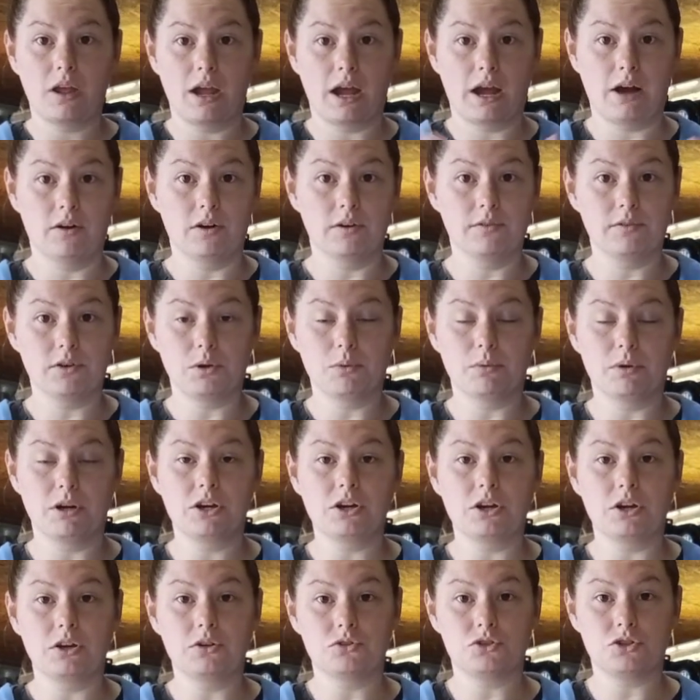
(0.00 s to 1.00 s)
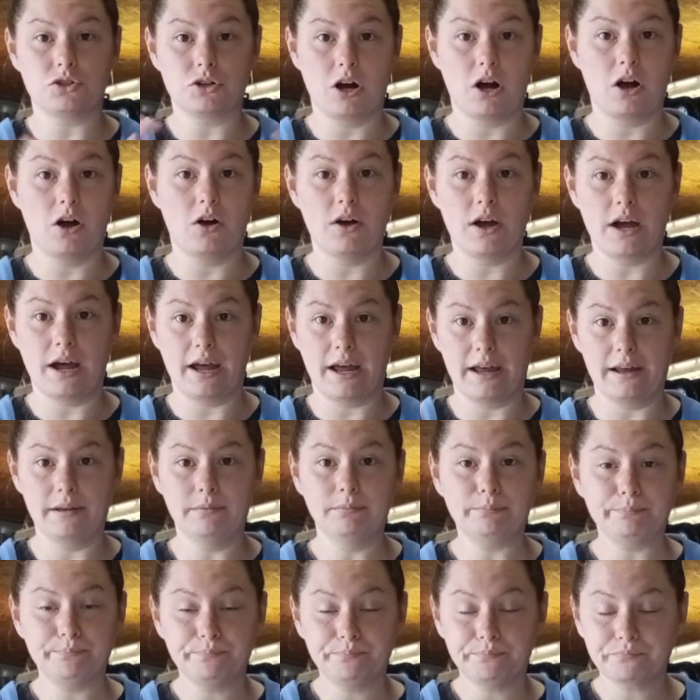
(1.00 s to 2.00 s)
However you want to do, straw,
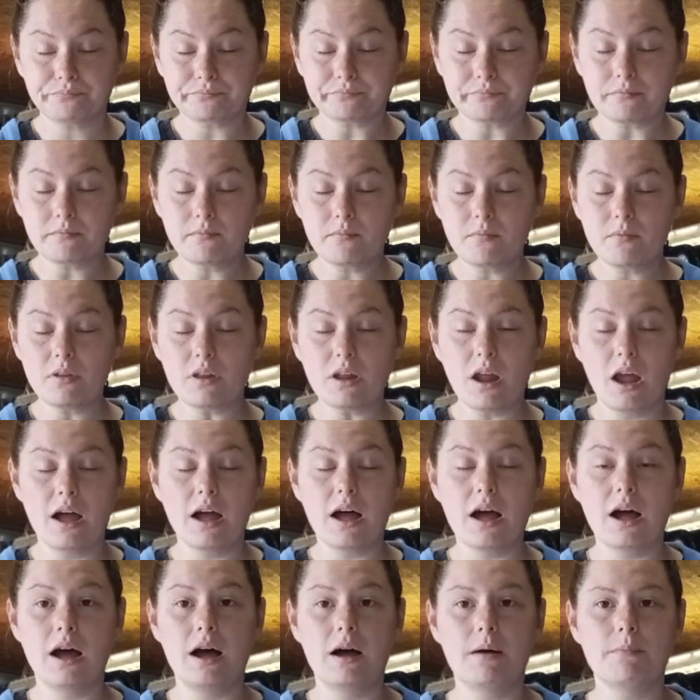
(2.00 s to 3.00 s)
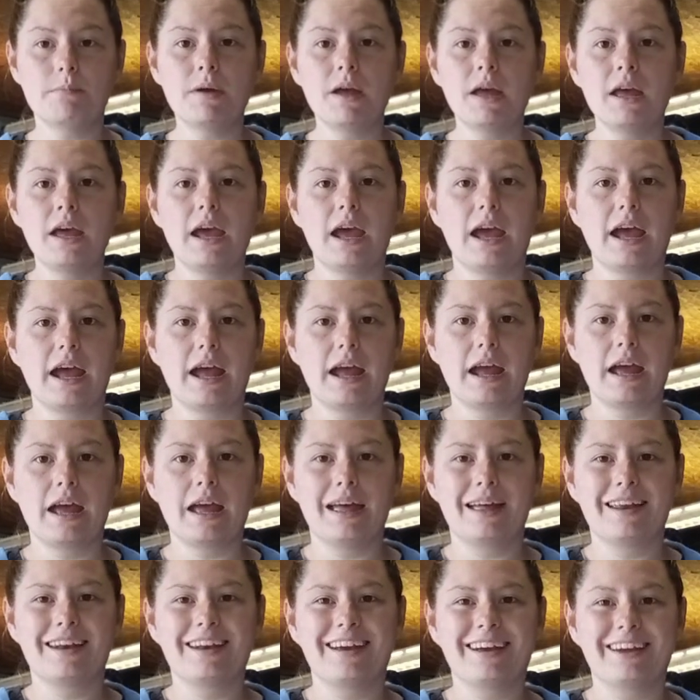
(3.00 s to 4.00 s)
hay.
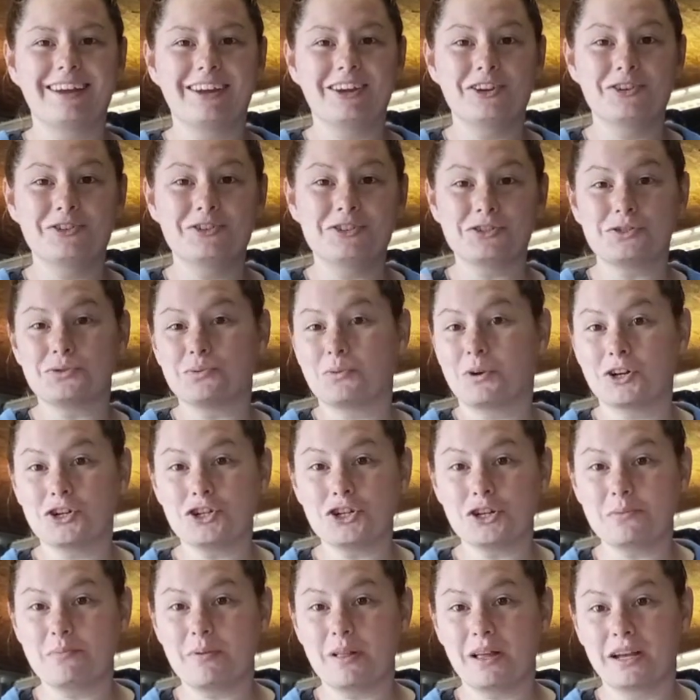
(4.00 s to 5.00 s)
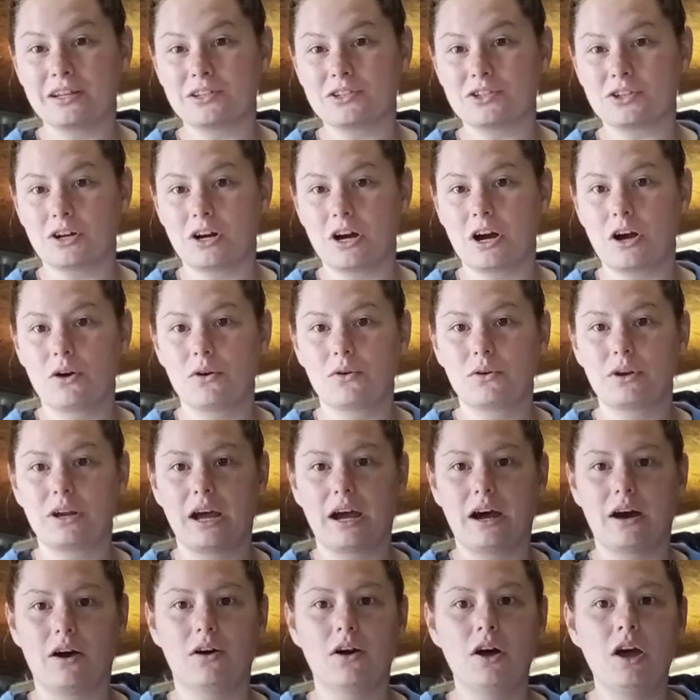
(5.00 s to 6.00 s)
And you just watch your plants grow.
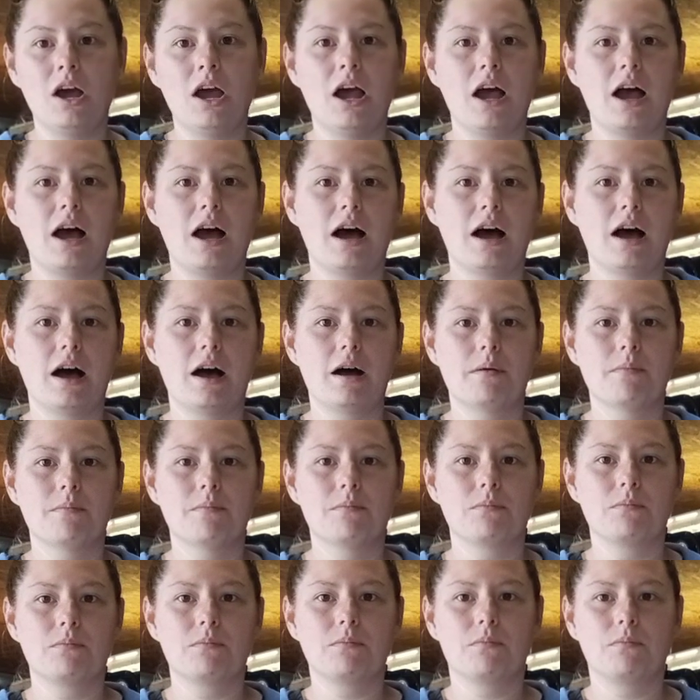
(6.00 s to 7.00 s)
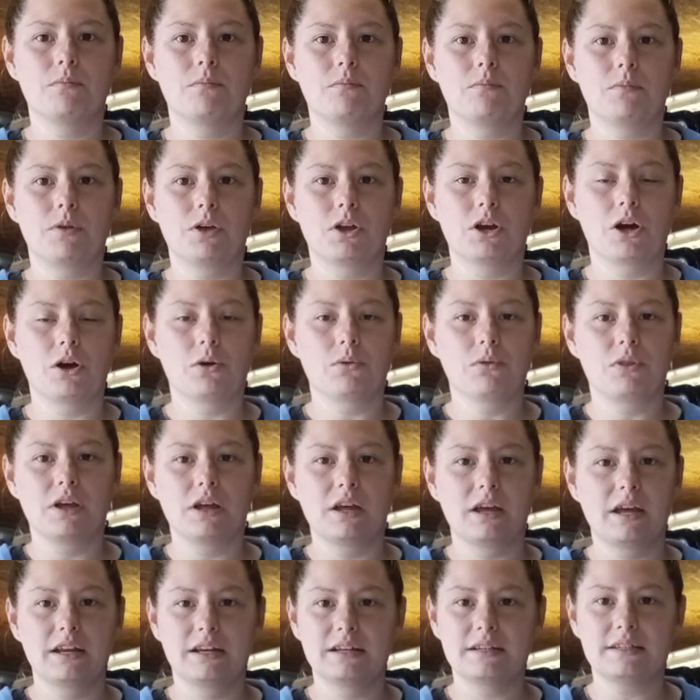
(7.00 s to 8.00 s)
Now, you know,
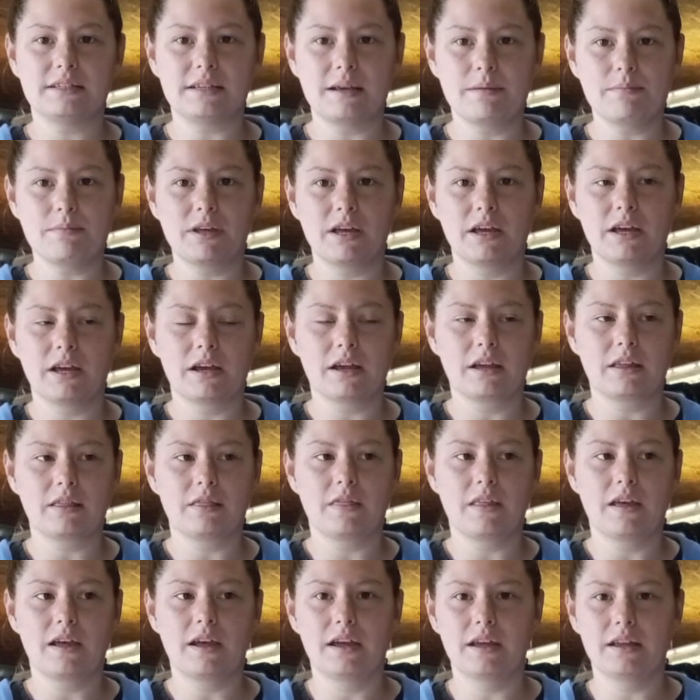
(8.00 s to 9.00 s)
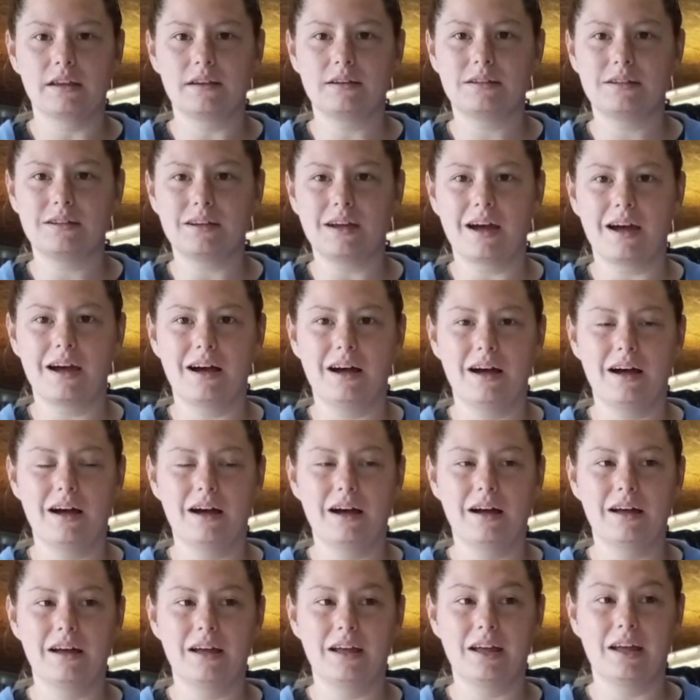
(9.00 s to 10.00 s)
it is something
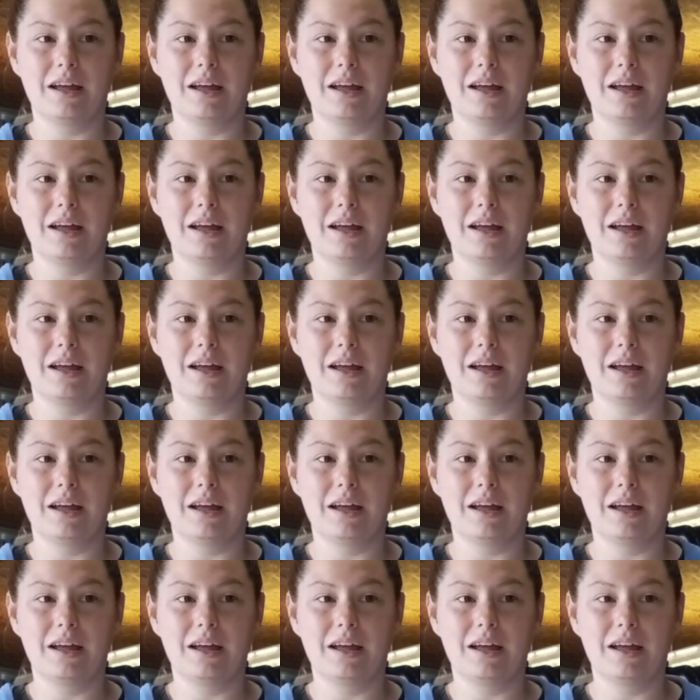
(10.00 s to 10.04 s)
that